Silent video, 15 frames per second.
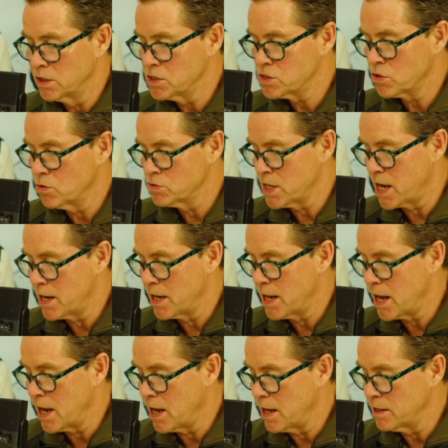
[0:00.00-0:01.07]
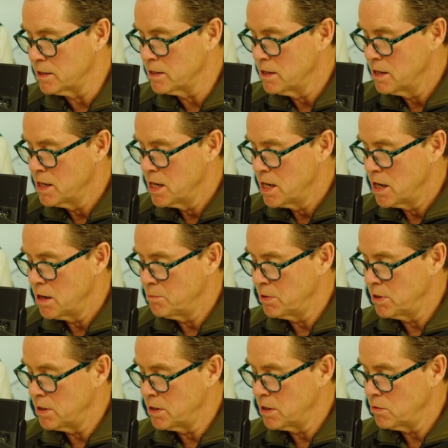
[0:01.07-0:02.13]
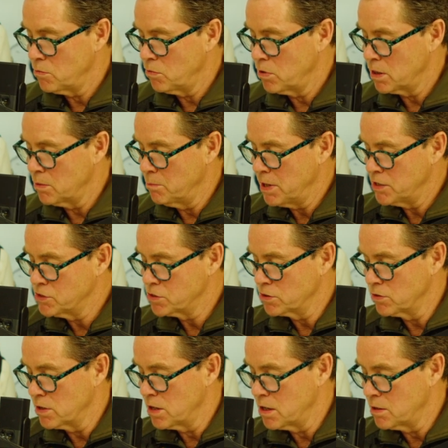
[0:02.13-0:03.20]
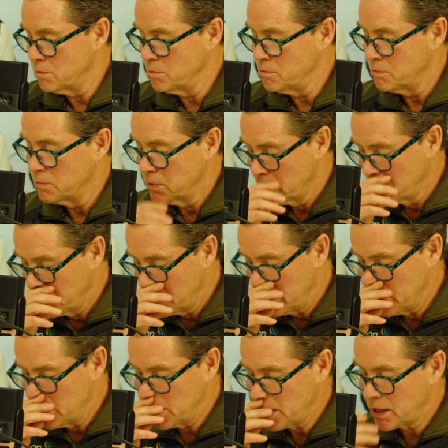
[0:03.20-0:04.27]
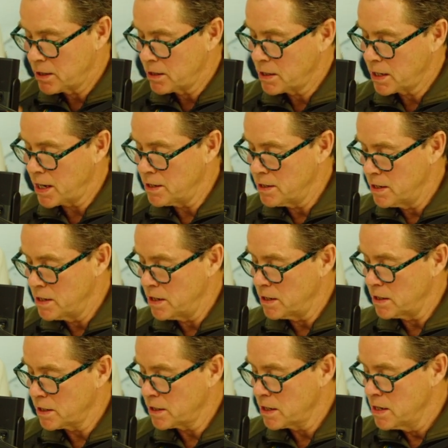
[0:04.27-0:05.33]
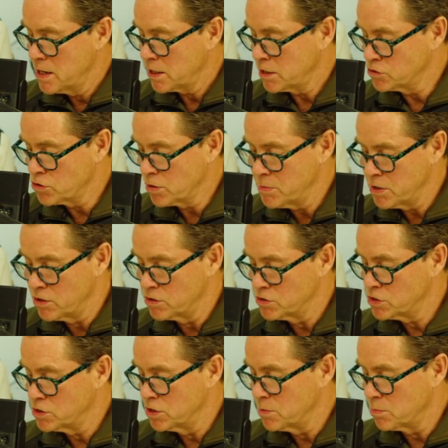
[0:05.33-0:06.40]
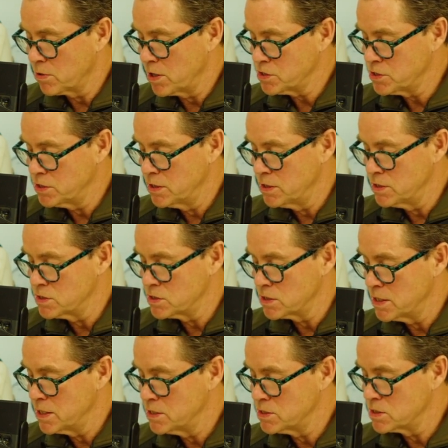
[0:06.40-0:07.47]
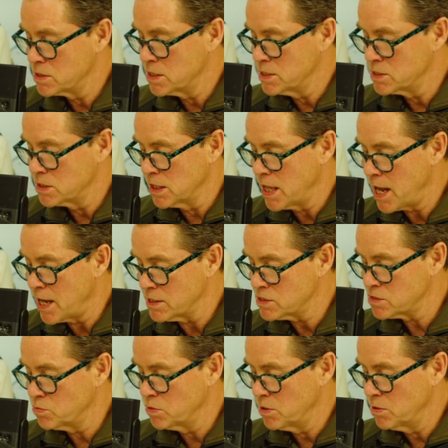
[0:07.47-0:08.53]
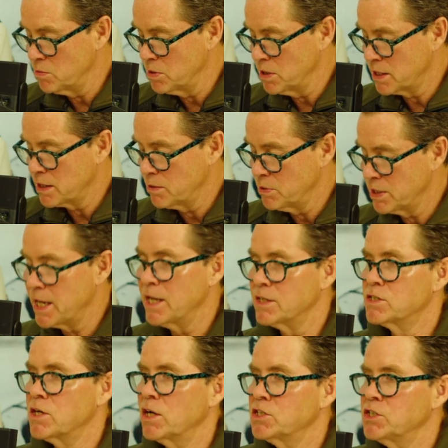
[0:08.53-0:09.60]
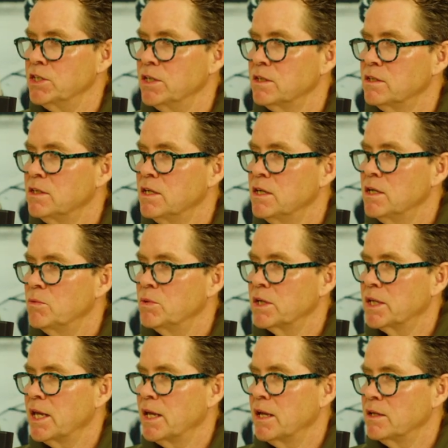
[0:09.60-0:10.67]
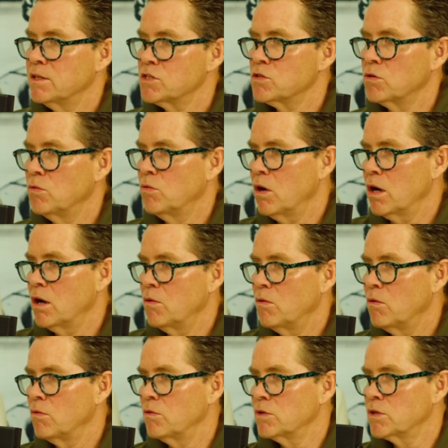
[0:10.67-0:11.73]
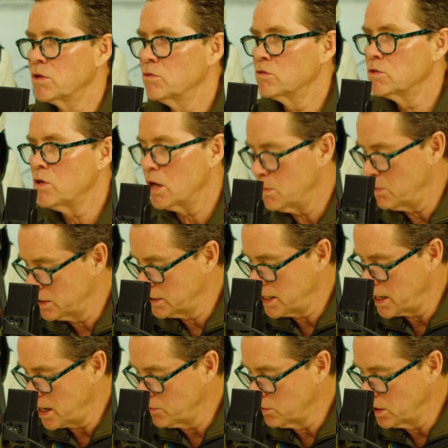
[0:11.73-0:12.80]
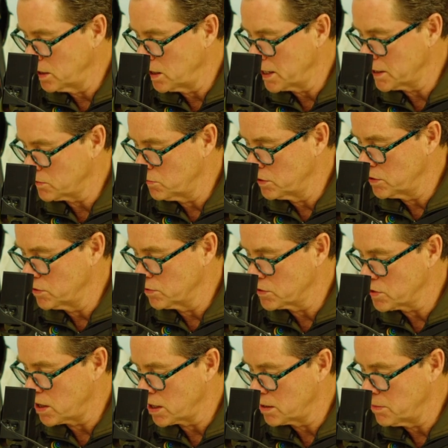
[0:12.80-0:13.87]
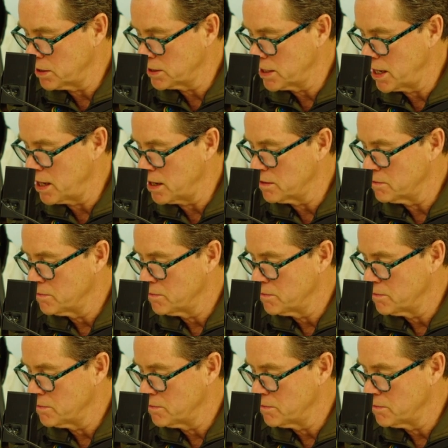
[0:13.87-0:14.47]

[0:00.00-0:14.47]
The list goes on and on. But one of the major um, co- uh, contributors to depression is is is less. We we we can't touch it. Yeah. We can't. So walk, talk about that. I really liked when you were talking about that.